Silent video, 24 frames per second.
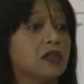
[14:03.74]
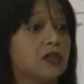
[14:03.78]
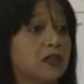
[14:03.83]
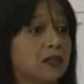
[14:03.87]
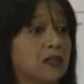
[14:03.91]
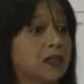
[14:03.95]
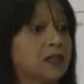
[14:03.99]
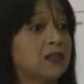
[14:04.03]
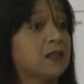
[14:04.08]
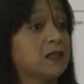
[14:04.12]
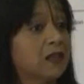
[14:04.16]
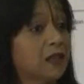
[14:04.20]

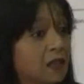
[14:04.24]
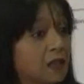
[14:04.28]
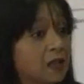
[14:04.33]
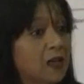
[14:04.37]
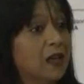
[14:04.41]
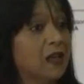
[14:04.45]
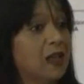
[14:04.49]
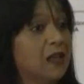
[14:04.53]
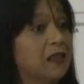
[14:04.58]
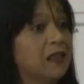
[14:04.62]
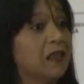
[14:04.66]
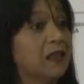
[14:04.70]
just
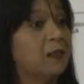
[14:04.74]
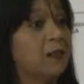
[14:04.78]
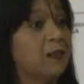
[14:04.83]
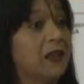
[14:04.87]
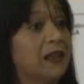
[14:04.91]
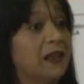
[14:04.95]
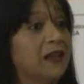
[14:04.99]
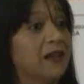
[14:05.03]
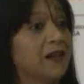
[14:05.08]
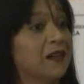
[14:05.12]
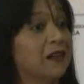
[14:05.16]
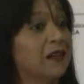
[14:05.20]
the
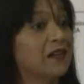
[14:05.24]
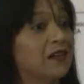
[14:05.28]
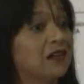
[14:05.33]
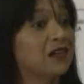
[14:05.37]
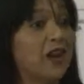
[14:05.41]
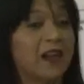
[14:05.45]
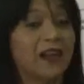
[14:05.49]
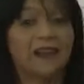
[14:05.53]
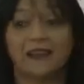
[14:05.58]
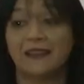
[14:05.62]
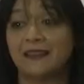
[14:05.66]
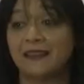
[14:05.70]
big
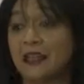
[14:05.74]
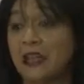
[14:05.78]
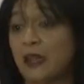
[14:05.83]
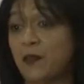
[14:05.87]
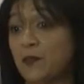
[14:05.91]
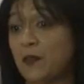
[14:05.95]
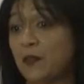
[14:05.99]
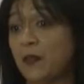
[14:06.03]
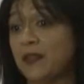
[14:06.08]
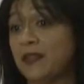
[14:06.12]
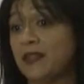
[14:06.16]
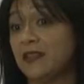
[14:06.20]
giant
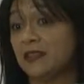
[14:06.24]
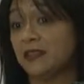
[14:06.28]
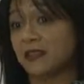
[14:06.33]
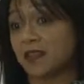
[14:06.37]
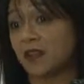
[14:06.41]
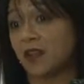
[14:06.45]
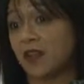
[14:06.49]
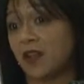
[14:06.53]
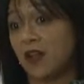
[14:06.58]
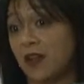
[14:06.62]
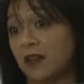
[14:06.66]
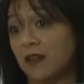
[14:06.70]
companies
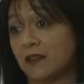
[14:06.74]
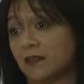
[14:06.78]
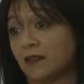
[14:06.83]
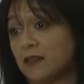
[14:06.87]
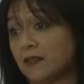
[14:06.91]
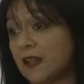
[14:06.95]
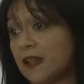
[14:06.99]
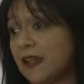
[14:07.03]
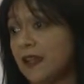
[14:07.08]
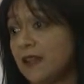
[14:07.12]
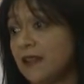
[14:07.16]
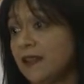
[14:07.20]
that are
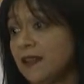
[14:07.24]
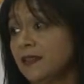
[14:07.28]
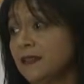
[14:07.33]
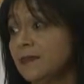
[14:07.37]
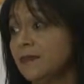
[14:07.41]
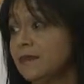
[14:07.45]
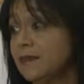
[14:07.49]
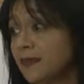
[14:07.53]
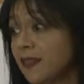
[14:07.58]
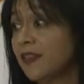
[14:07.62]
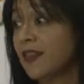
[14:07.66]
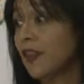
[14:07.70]
out there.
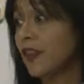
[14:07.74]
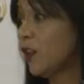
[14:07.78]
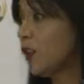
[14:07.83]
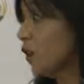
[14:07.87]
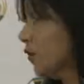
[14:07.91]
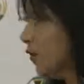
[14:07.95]
Thank